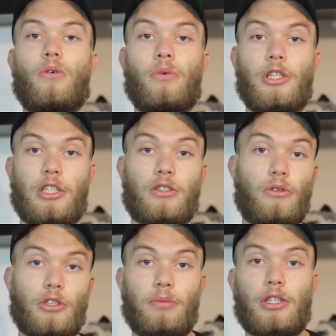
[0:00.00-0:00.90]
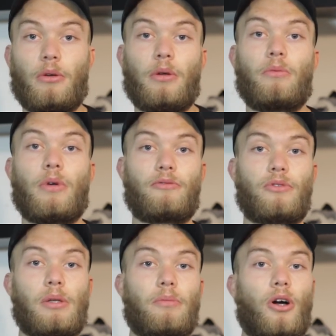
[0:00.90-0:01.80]
which he's going to be doing with
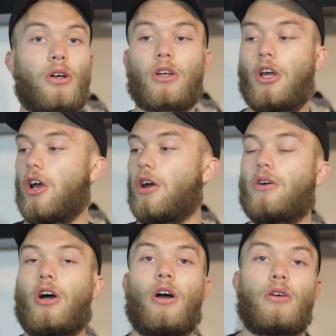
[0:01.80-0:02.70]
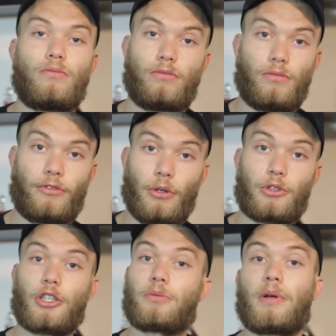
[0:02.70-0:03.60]
Reebok. Uh,
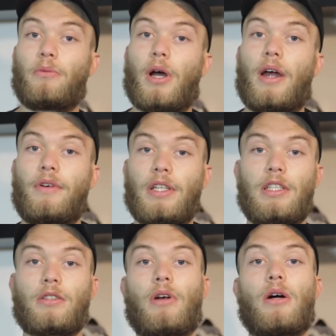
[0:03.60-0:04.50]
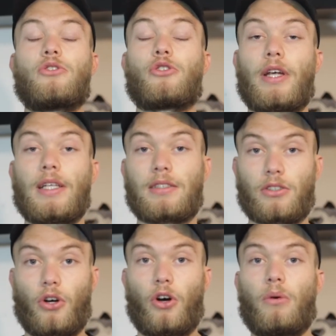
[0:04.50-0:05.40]
Future's been wearing these around Drake's
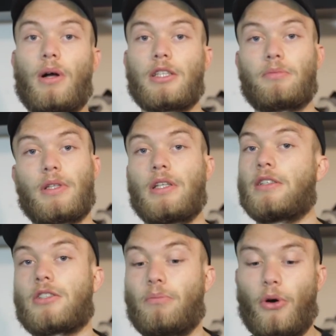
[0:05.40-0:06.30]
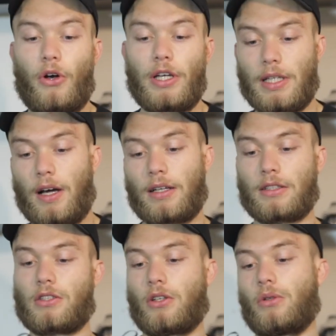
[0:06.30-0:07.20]
tour while he's been his supporting
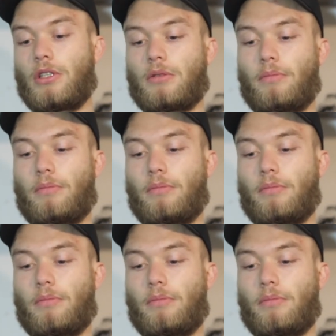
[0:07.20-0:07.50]
act, so there's